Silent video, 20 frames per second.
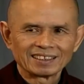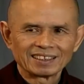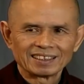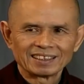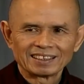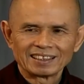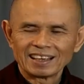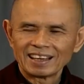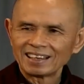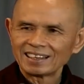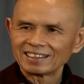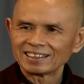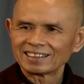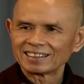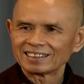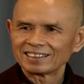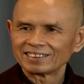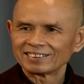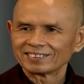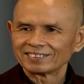And then
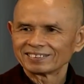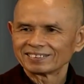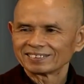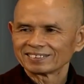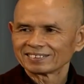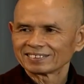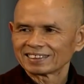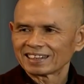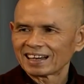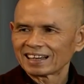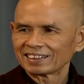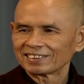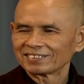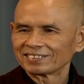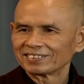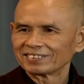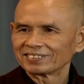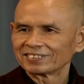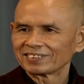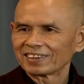anything you try
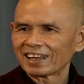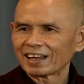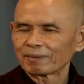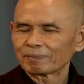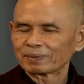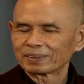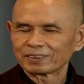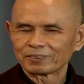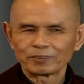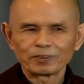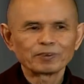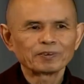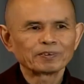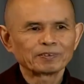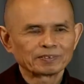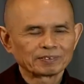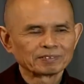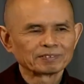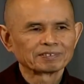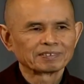to do to help
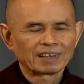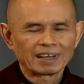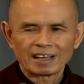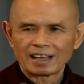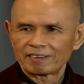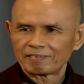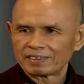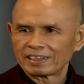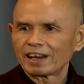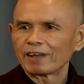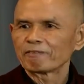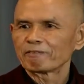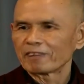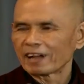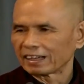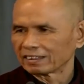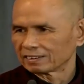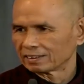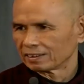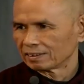will have an
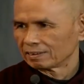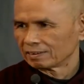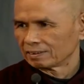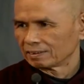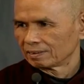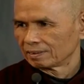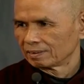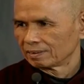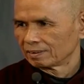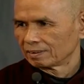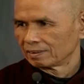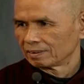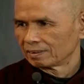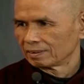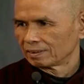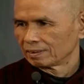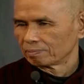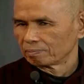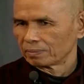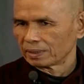effect.
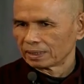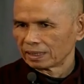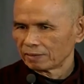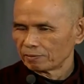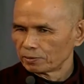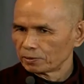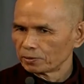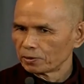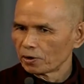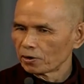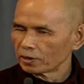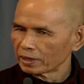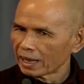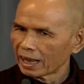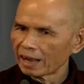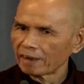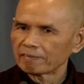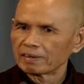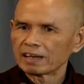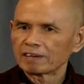But if you don't
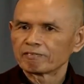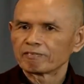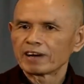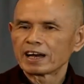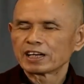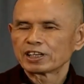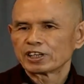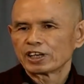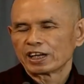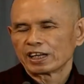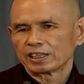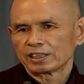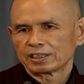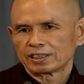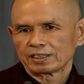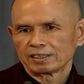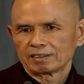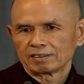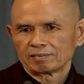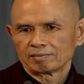have that
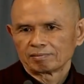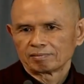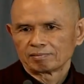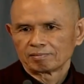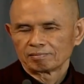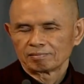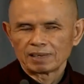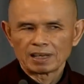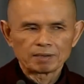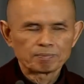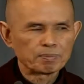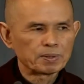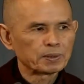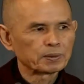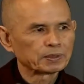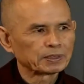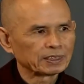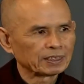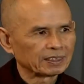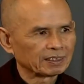freshness, that
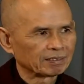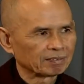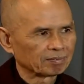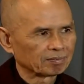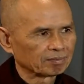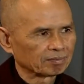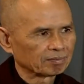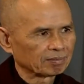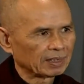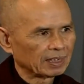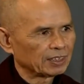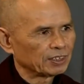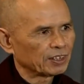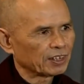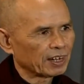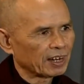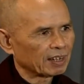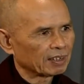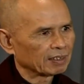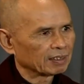beauty in
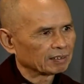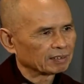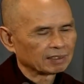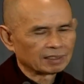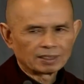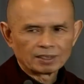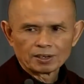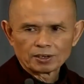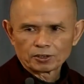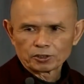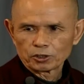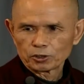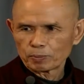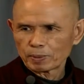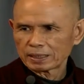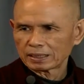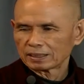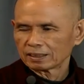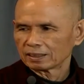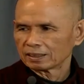your garden, no
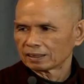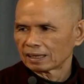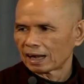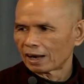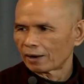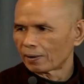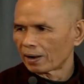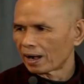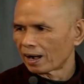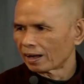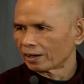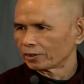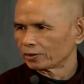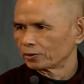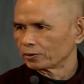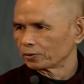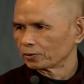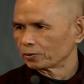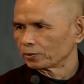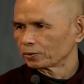matter how hard
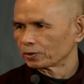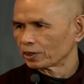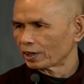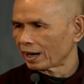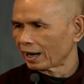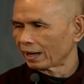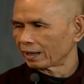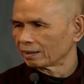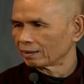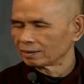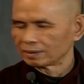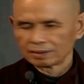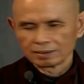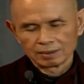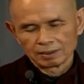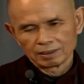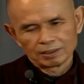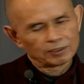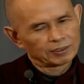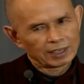you try,
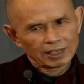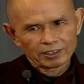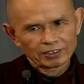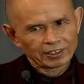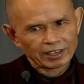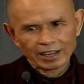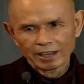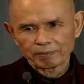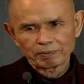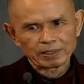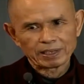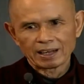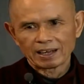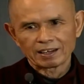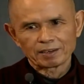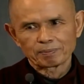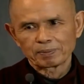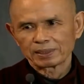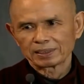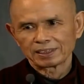you cannot help the
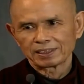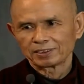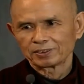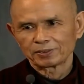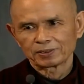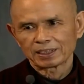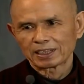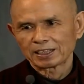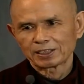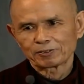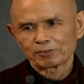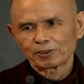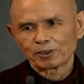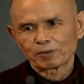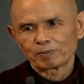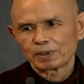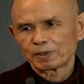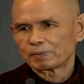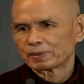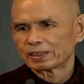other person to
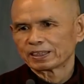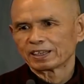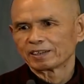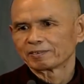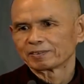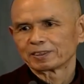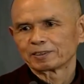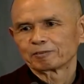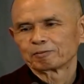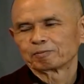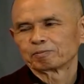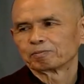transform himself.